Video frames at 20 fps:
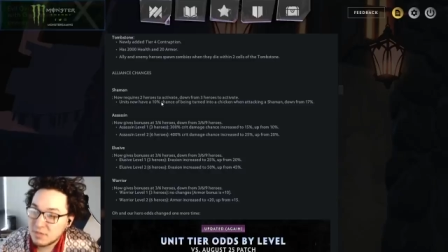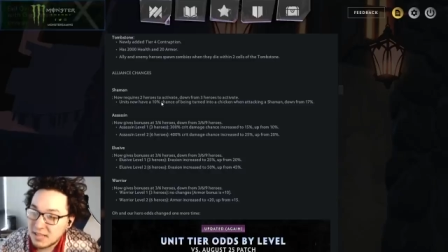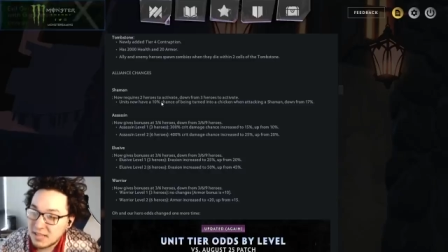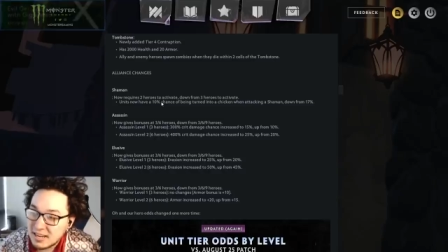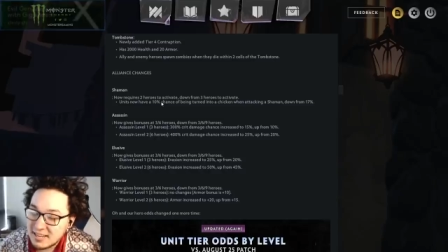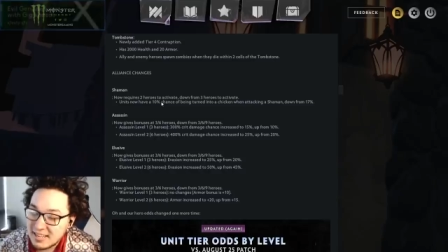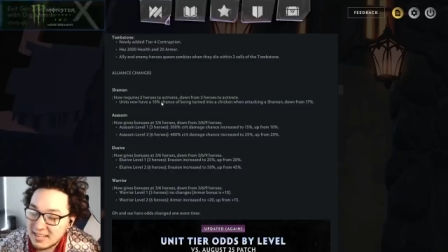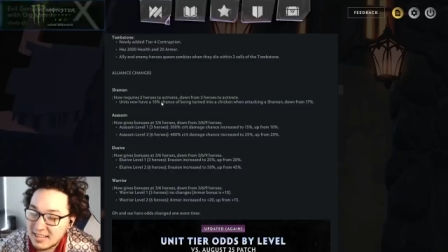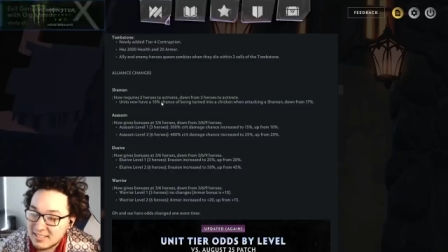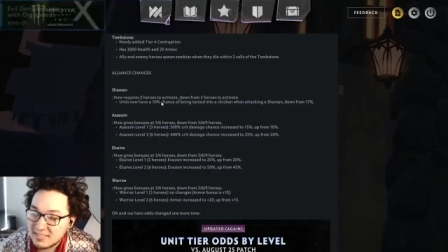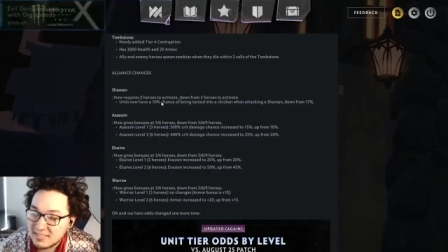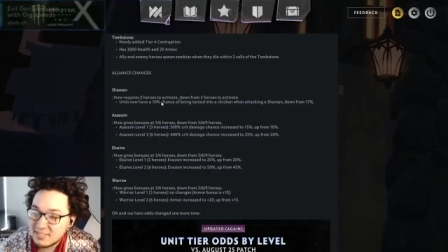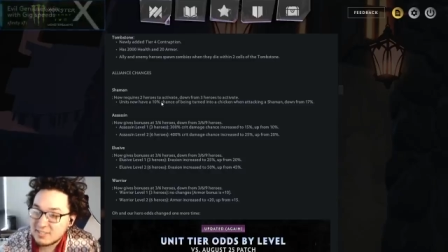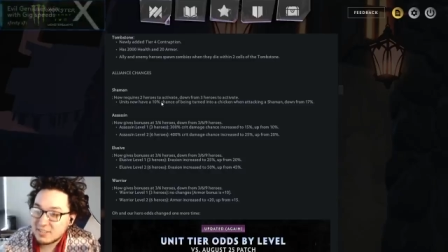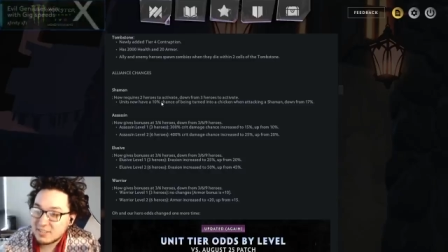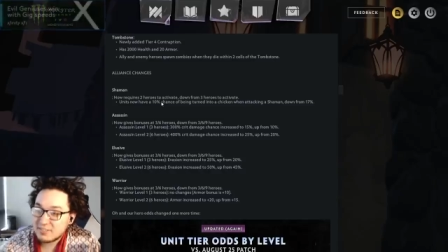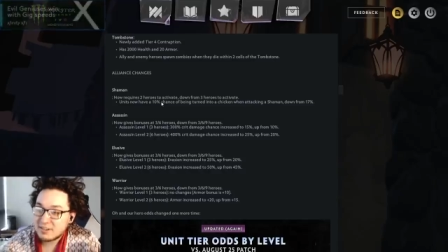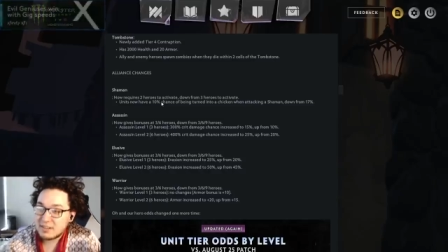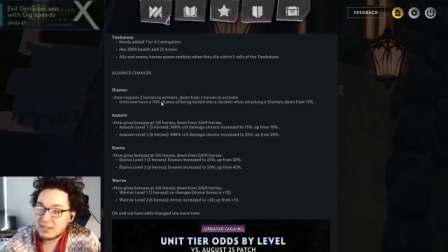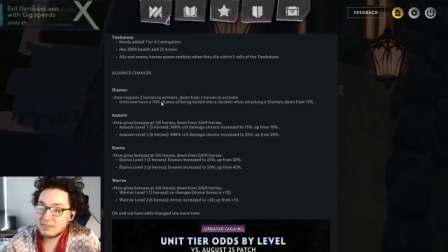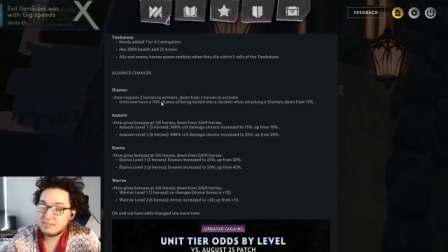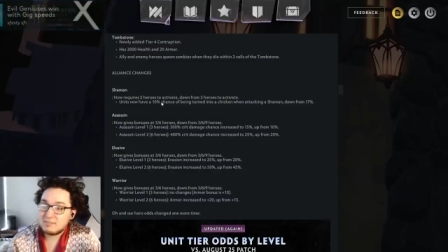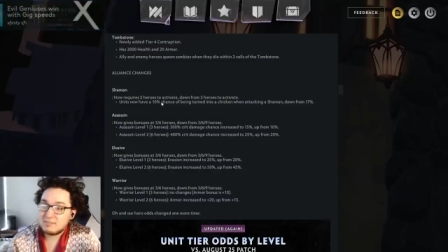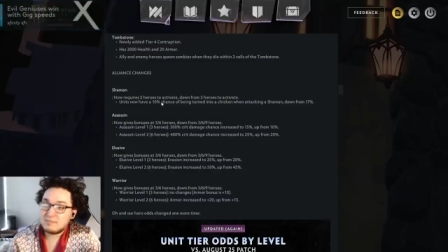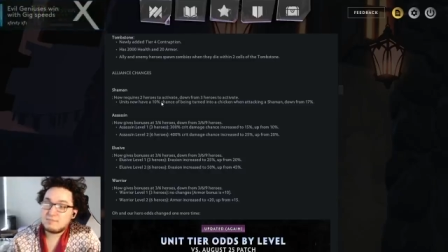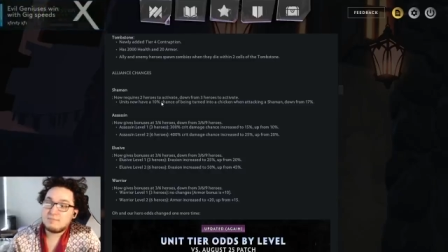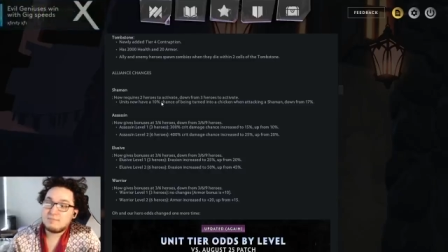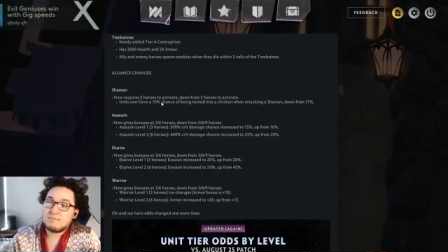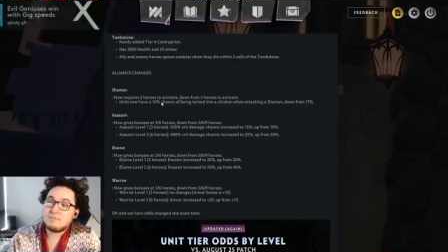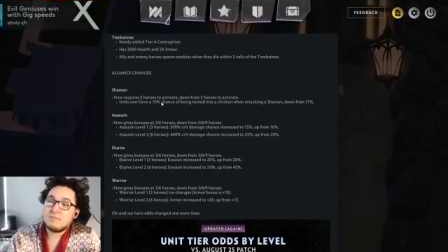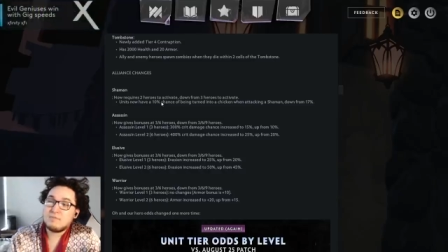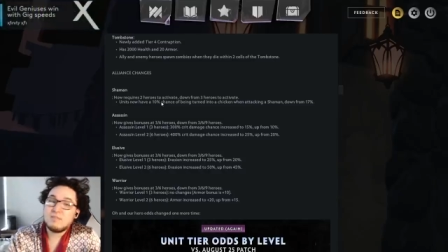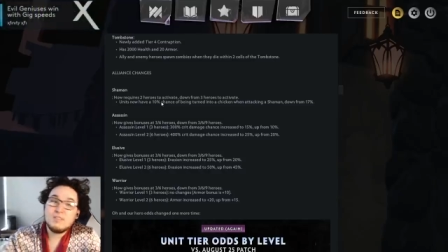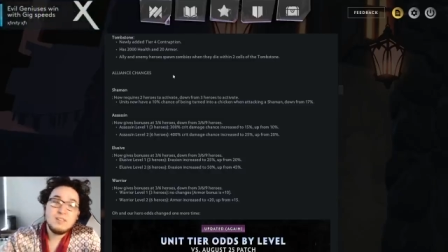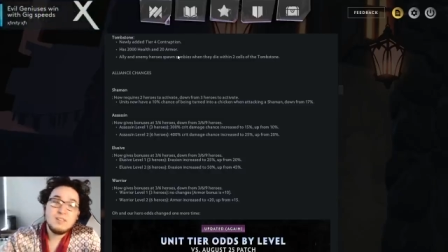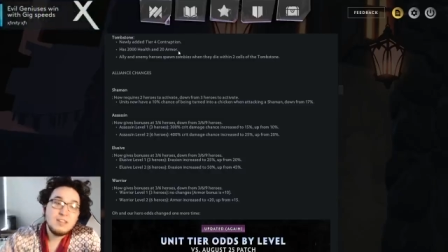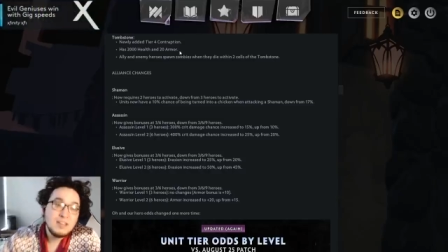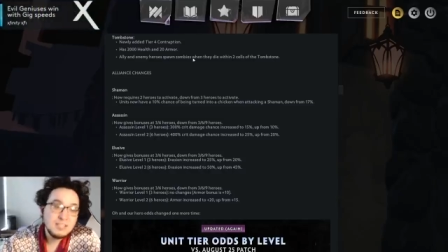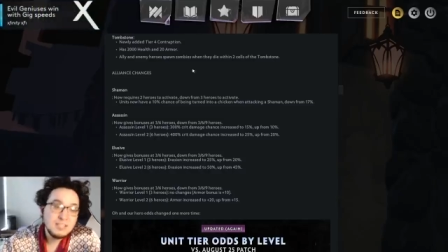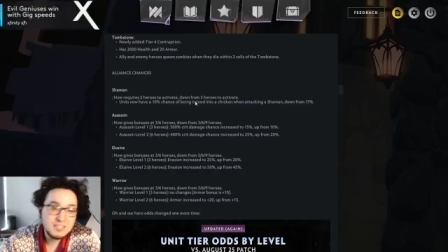kind of cancel each other out.
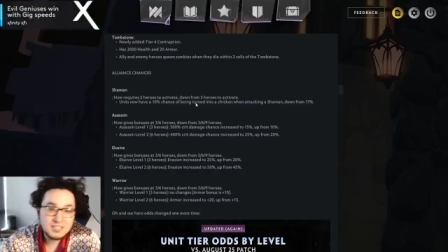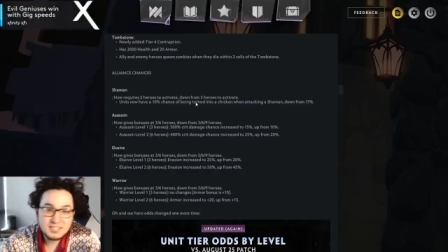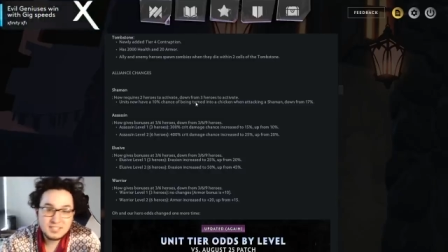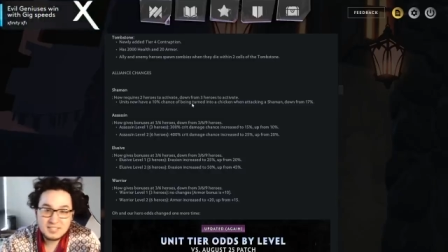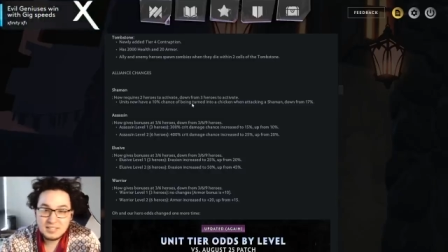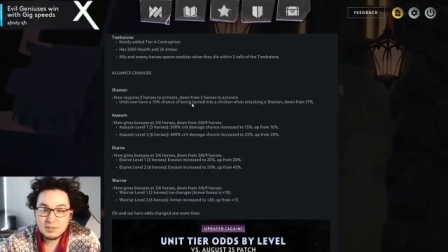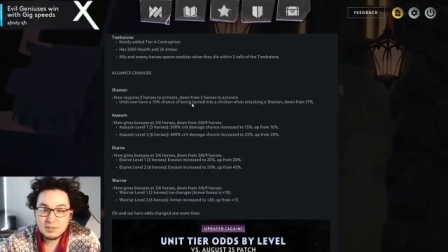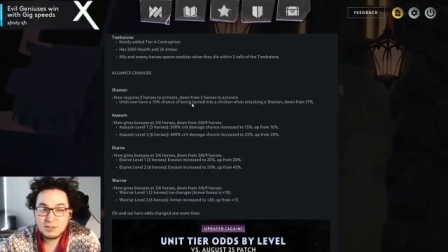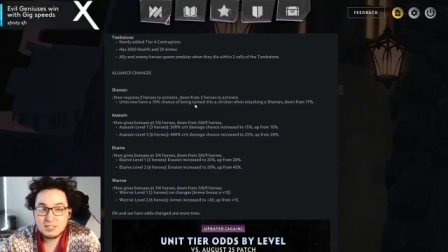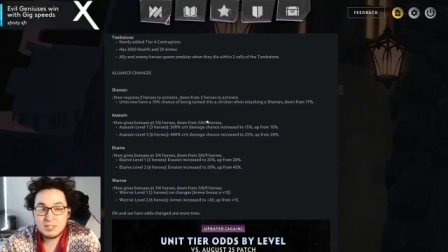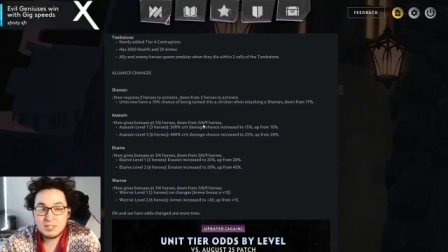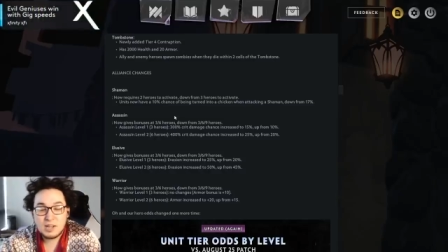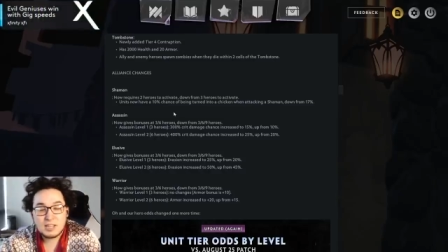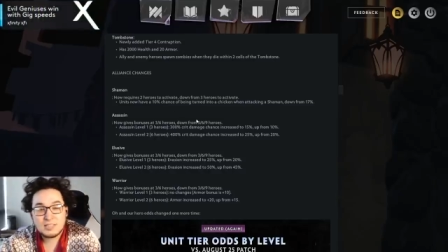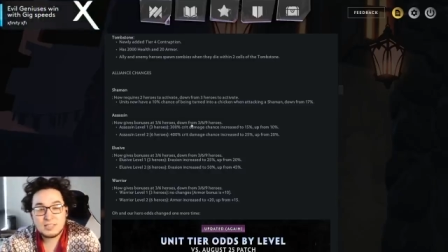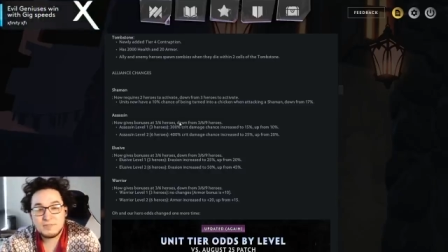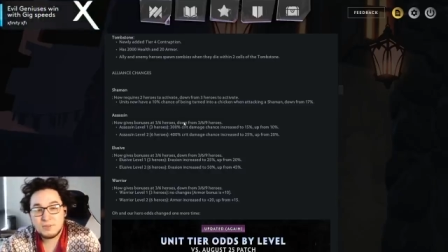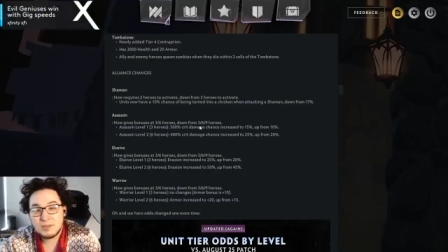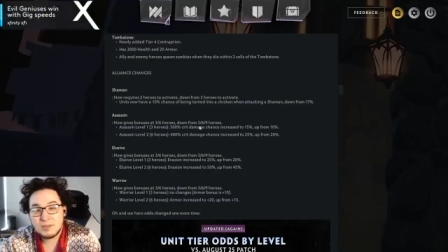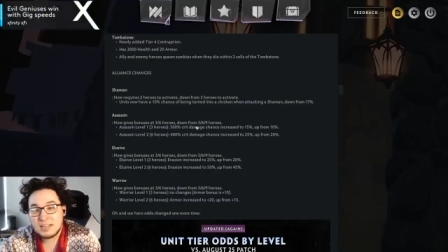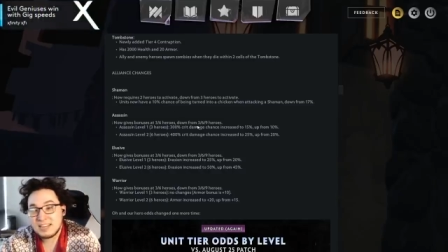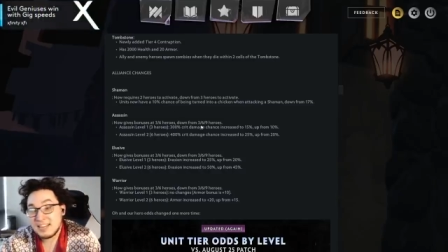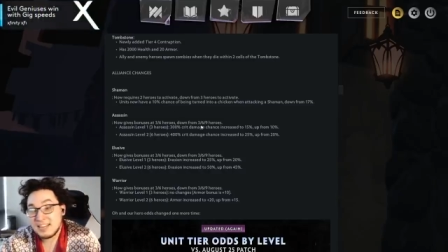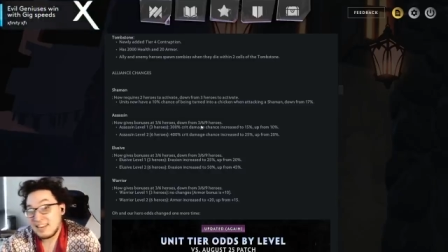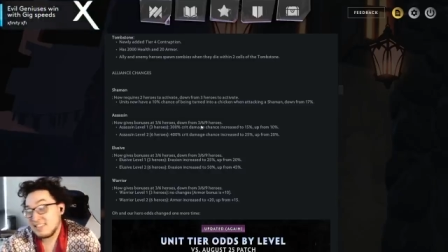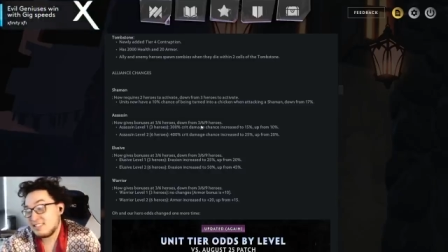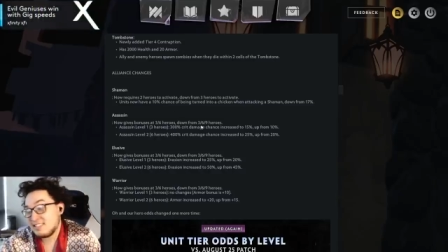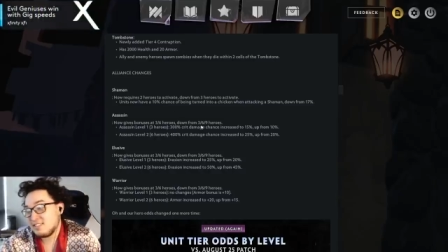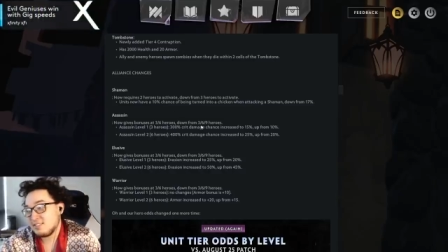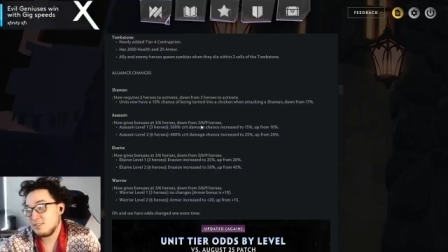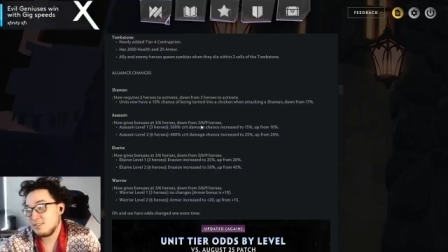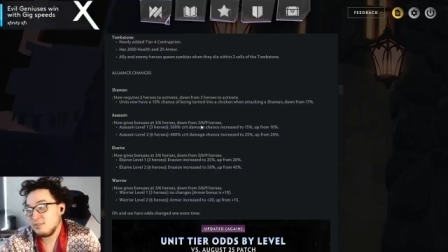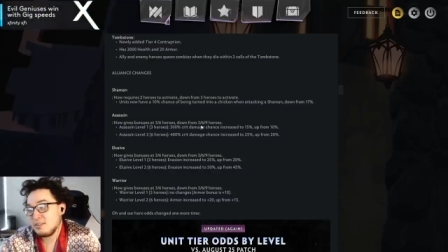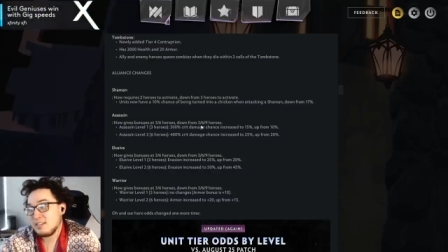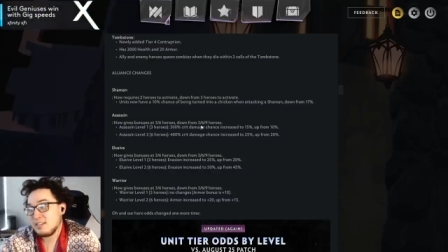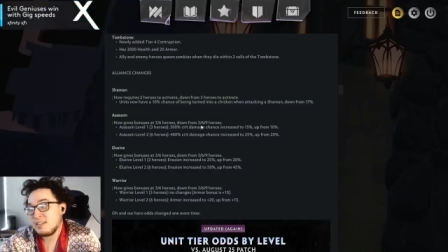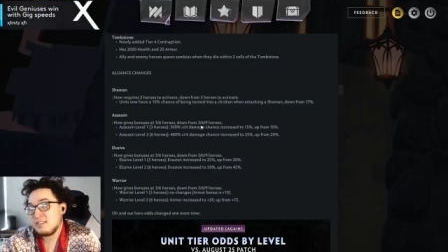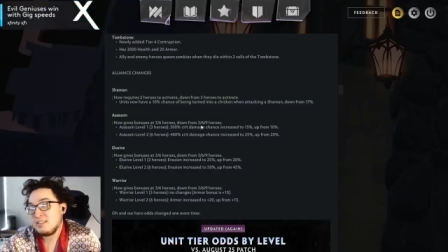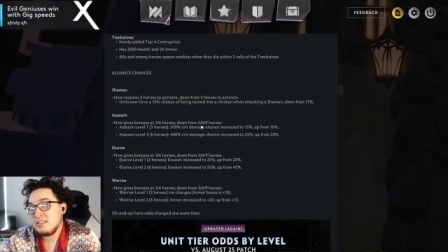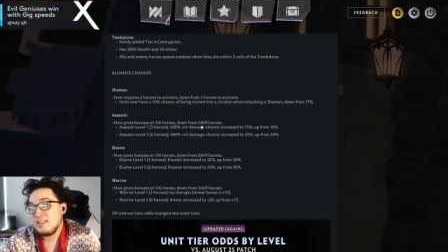Because it doesn't increase the odds of you getting an Ace tier
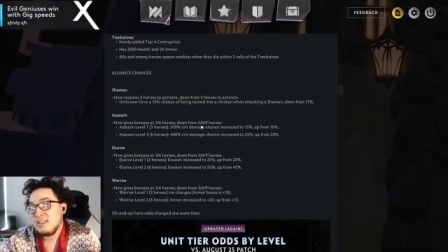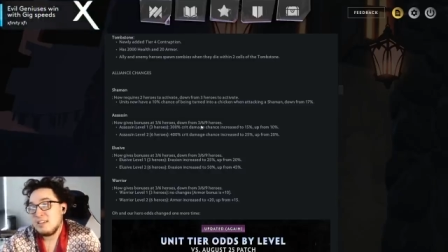unit.